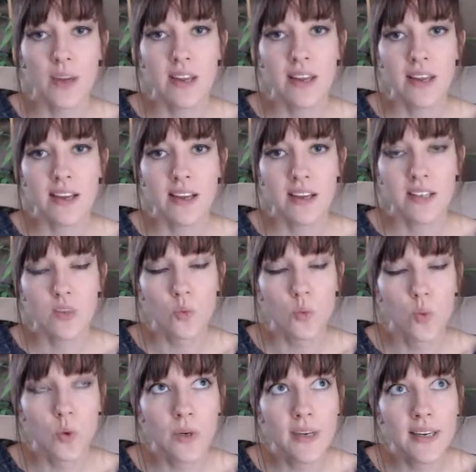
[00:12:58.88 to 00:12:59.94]
it's
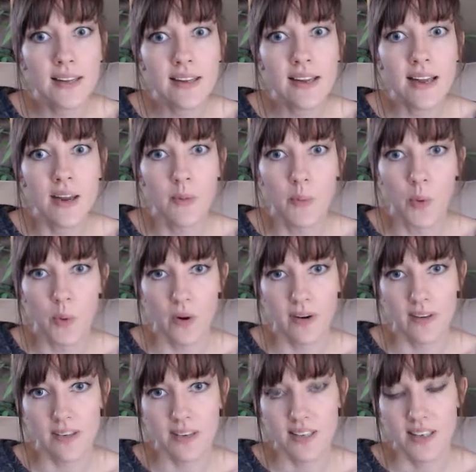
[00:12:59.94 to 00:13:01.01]
really
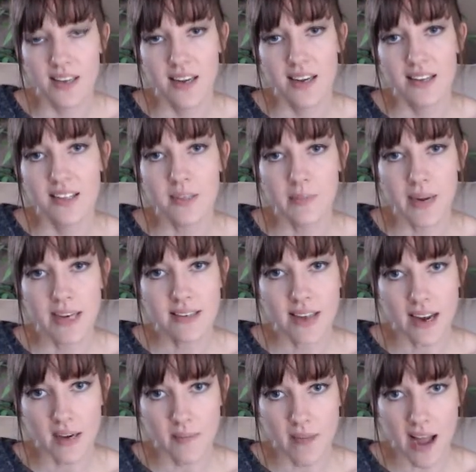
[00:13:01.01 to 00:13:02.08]
important to
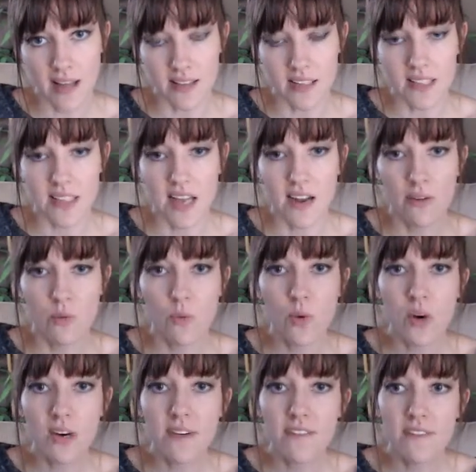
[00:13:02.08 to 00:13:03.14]
maintain balance, that if
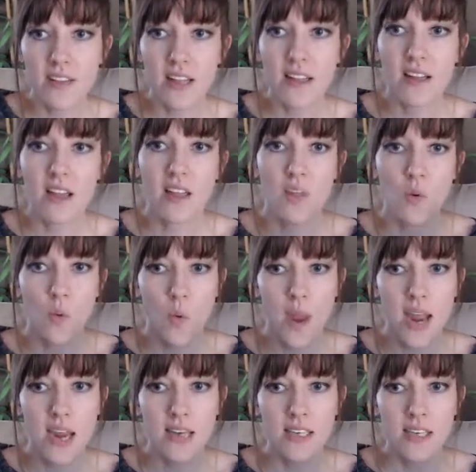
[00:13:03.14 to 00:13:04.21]
we're feeling the weight